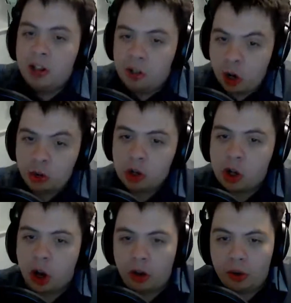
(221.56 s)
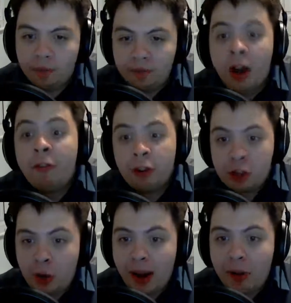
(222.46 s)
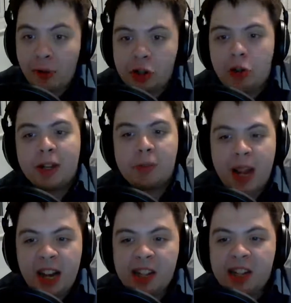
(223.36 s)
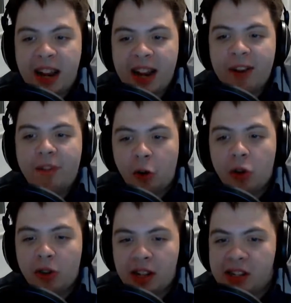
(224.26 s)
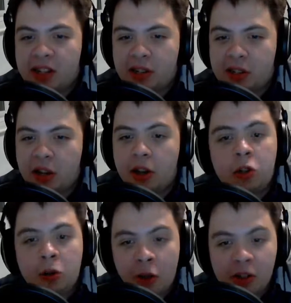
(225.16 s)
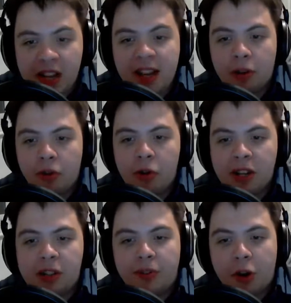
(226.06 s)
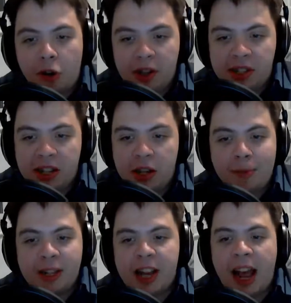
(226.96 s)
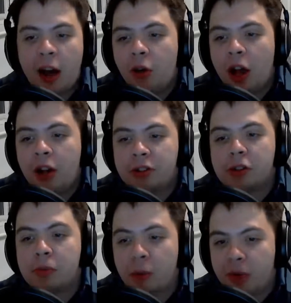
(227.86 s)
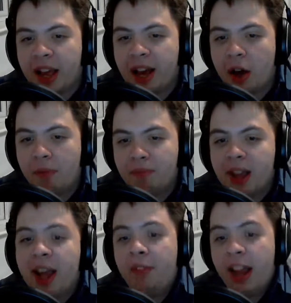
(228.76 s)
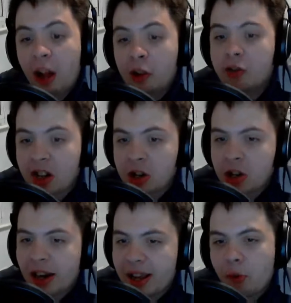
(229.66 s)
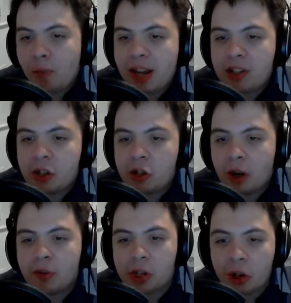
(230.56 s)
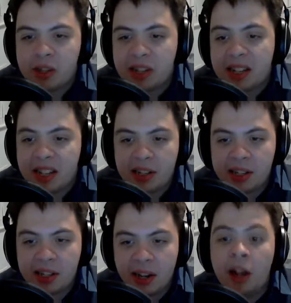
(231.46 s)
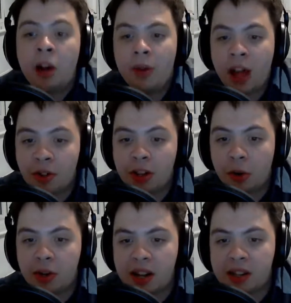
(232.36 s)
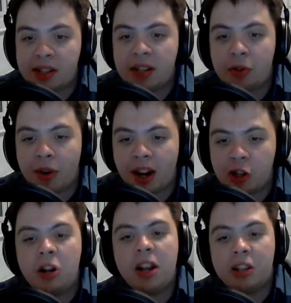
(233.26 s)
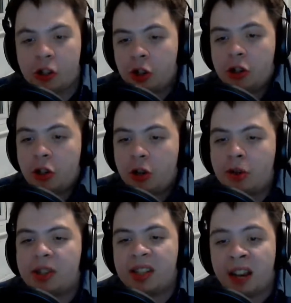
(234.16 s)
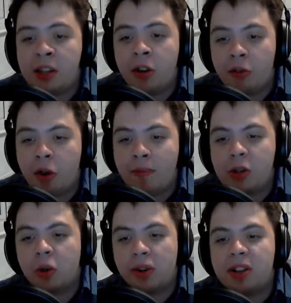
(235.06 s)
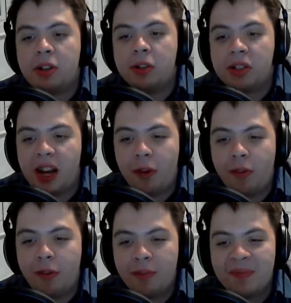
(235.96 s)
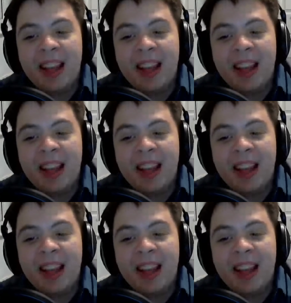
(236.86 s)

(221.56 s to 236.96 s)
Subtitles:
Do the show. For 2 hours, you must be entertaining for your listeners. Do not take your audience for granted, no matter how large or small they are. They are traditionally what makes the show as good as it is. Without the audience interaction, it's just you sat in a room talking to yourself.